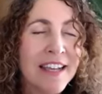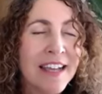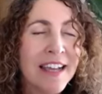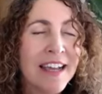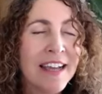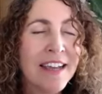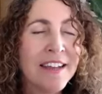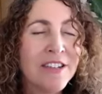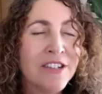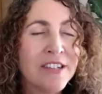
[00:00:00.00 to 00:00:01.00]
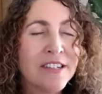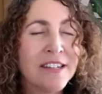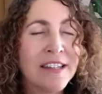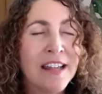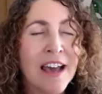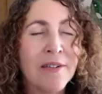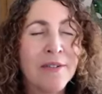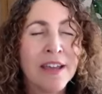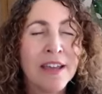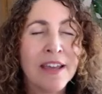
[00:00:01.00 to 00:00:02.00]
and just
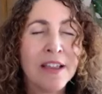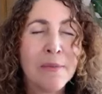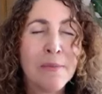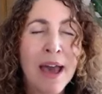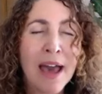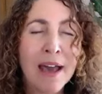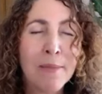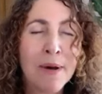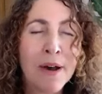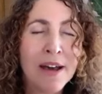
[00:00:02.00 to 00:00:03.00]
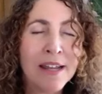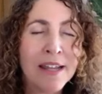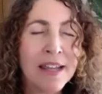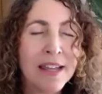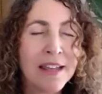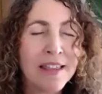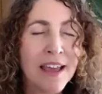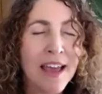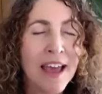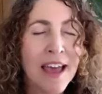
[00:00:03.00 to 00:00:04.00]
allowing the back body, the
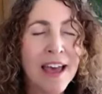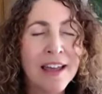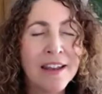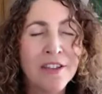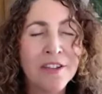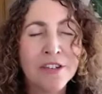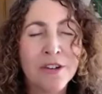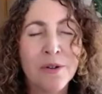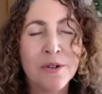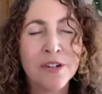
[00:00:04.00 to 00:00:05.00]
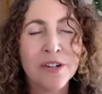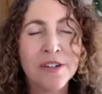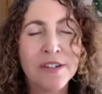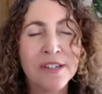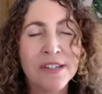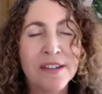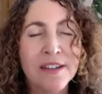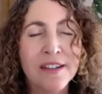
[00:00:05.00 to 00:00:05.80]
head, the shoulders,